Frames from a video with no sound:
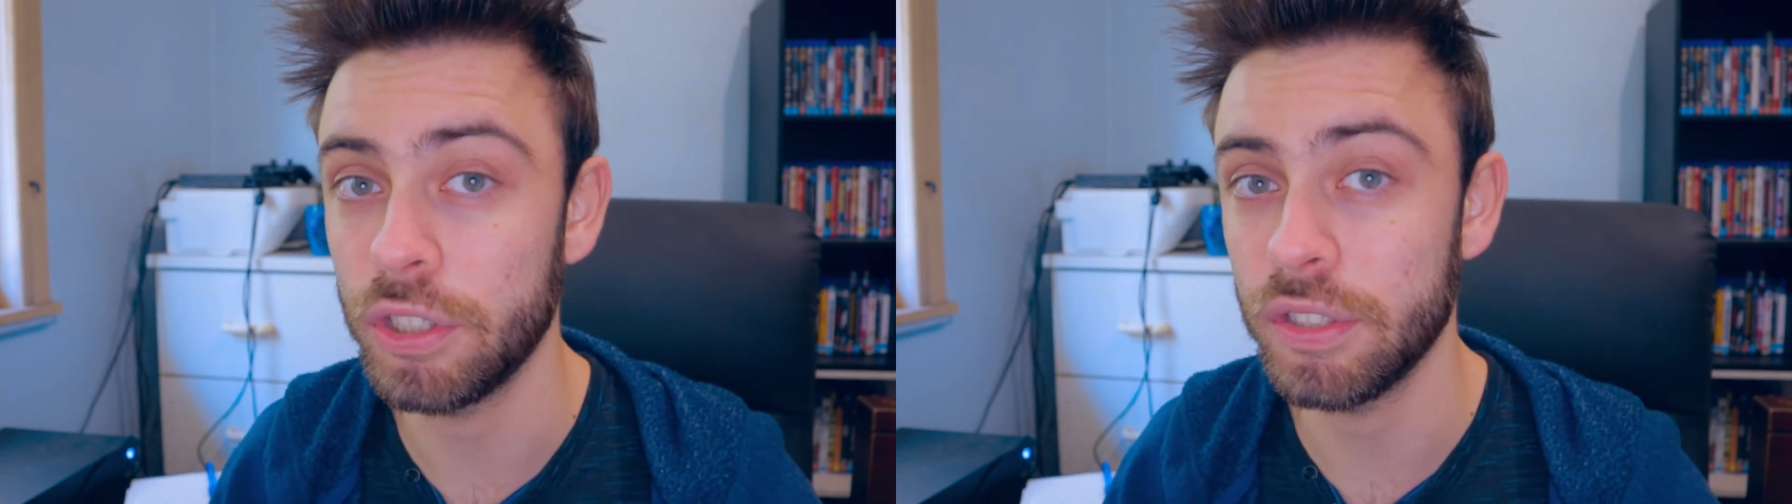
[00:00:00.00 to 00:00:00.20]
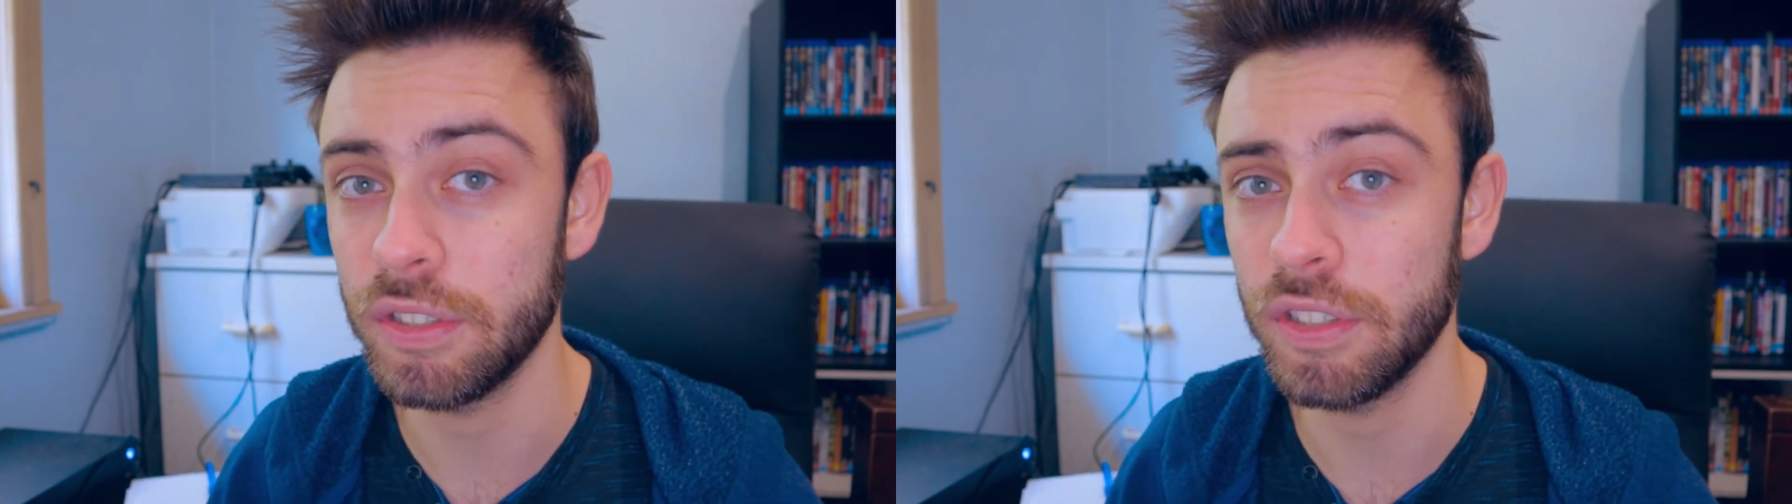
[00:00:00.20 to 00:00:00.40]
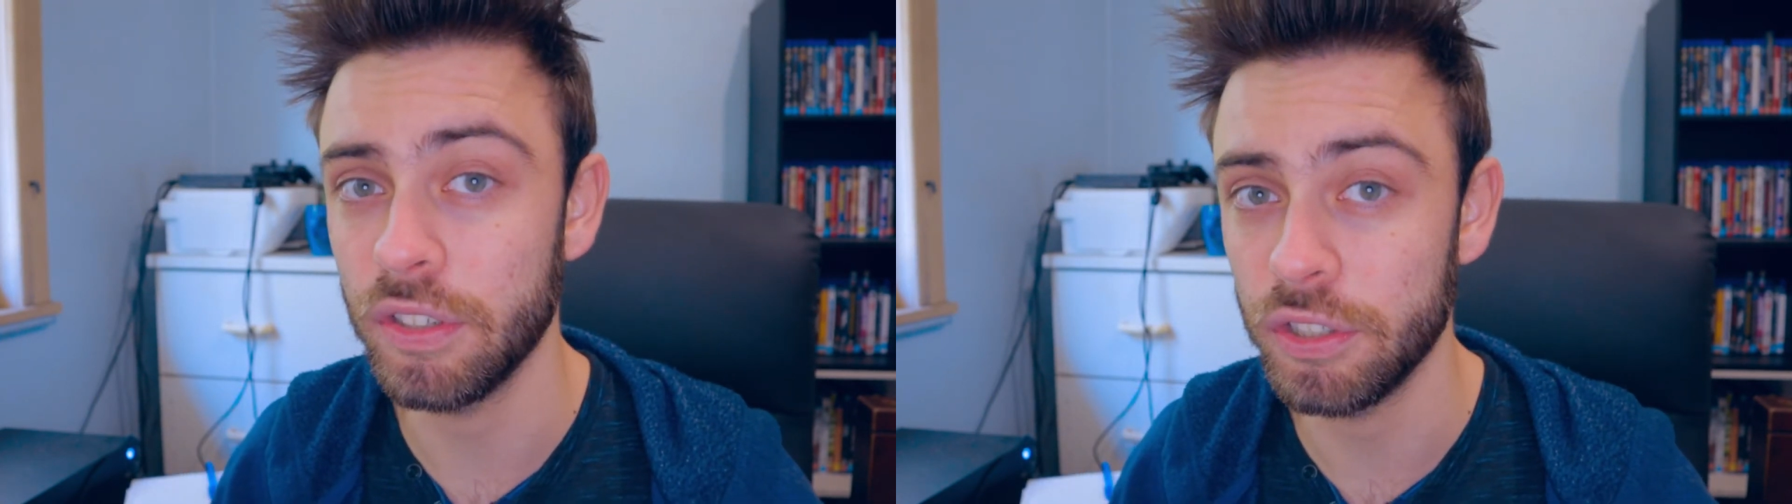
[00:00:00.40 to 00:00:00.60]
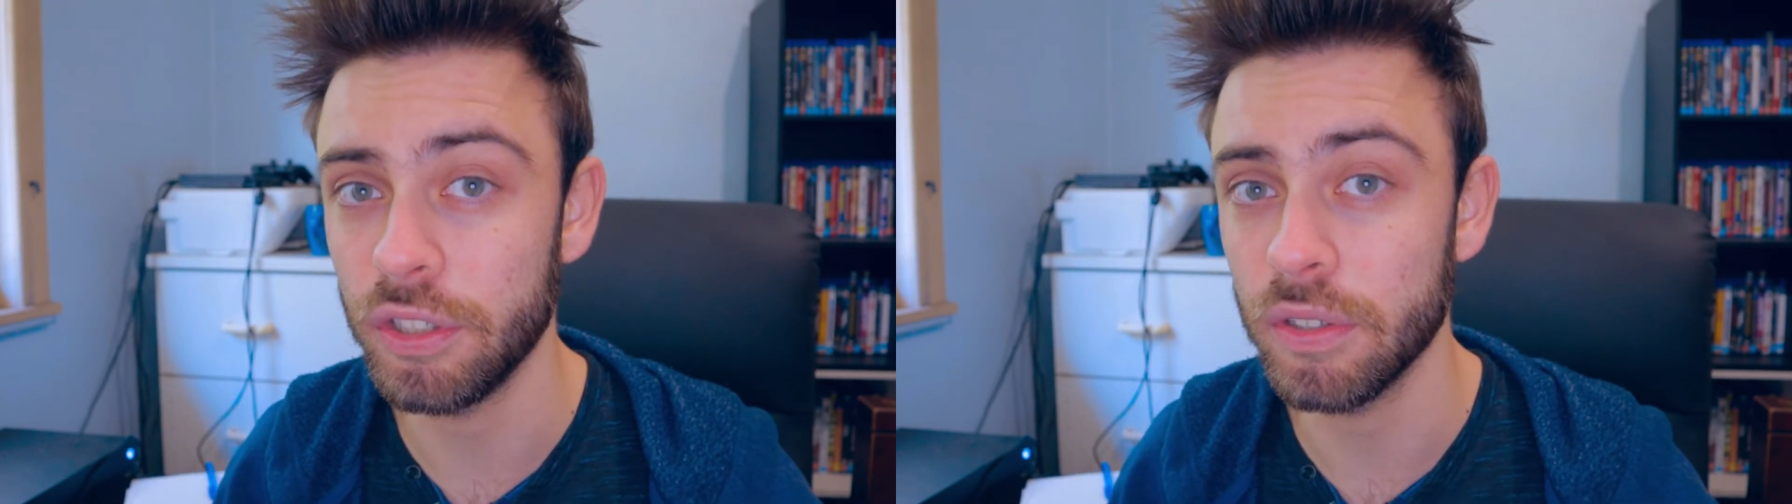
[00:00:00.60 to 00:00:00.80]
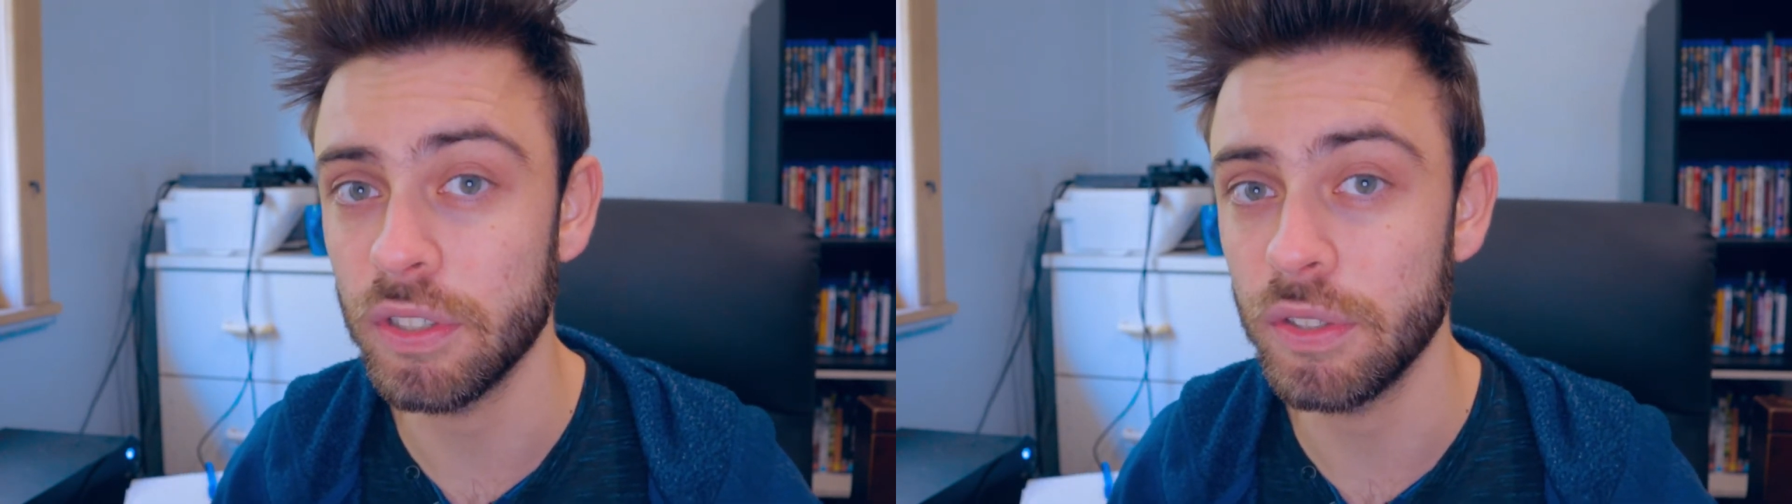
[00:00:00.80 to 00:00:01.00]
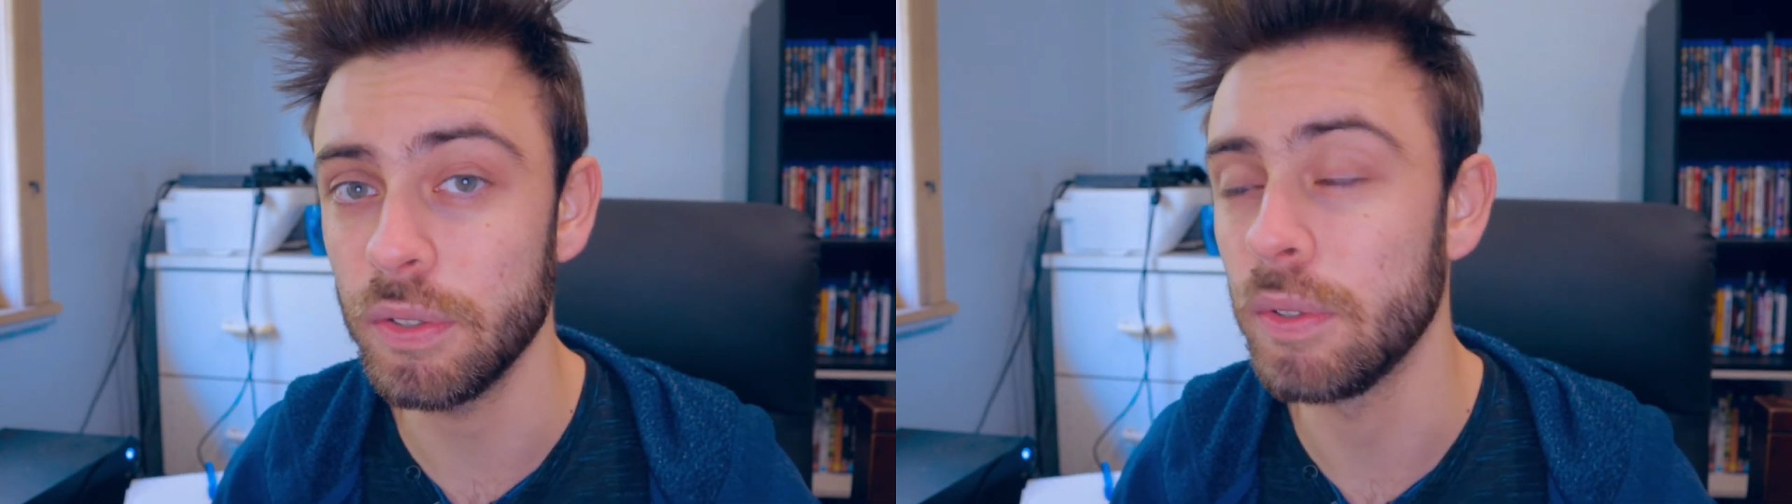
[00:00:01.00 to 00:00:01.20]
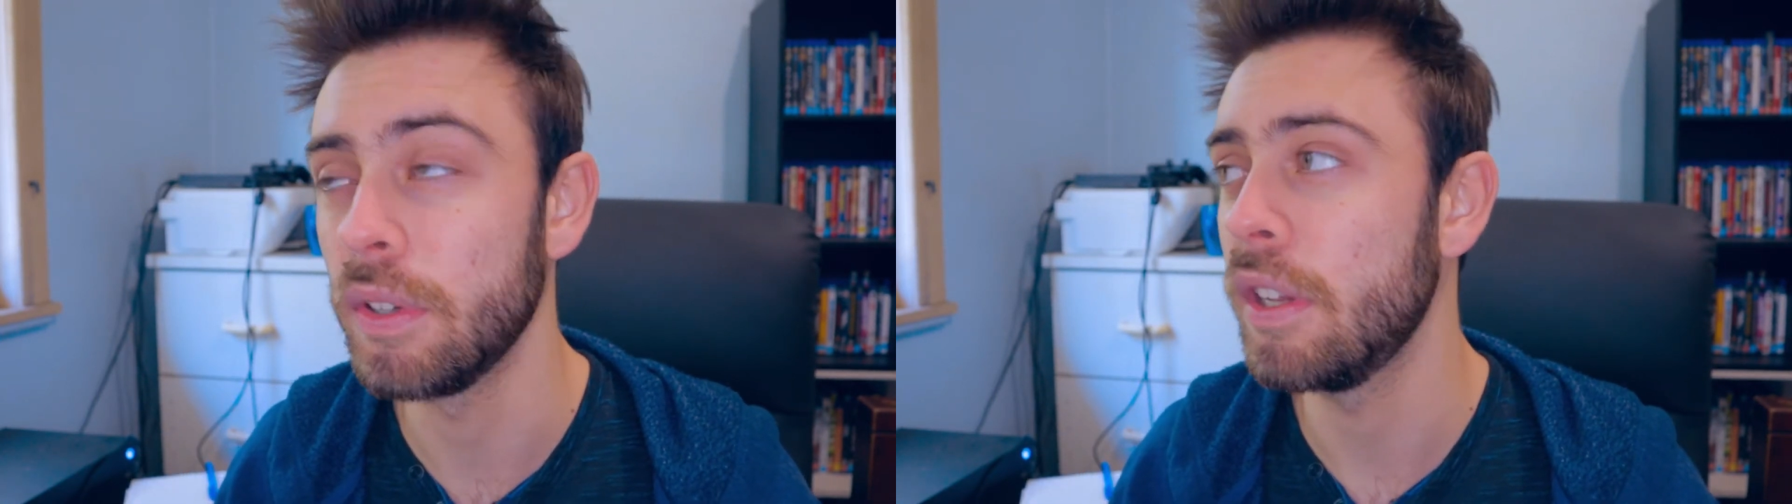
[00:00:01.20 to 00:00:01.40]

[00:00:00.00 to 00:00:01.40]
certain shots too.